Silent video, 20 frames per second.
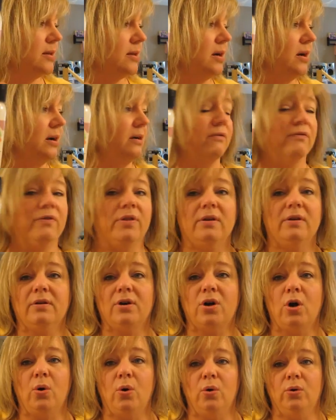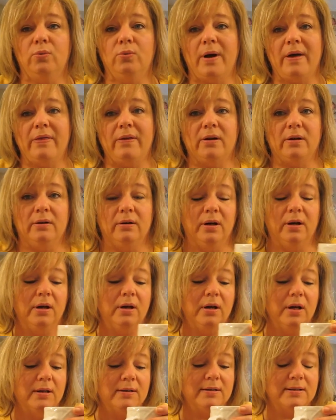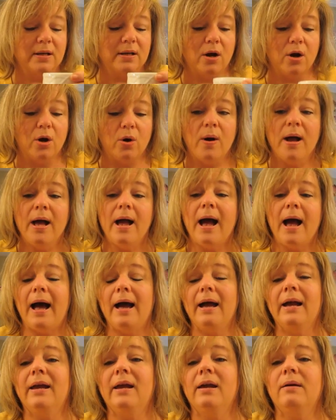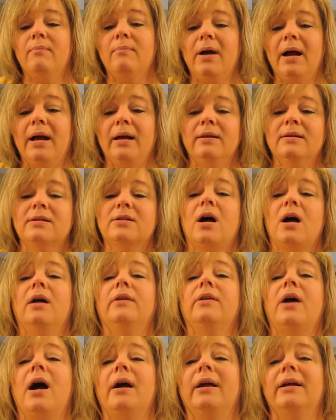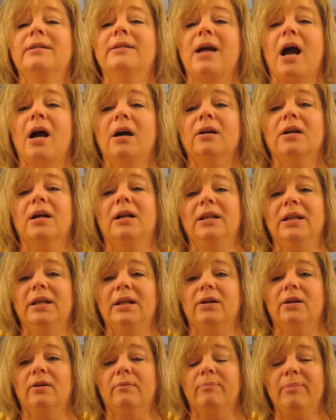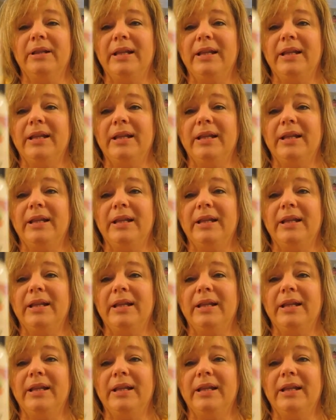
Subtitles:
of the cold weather. So I get it's Art Glitter, but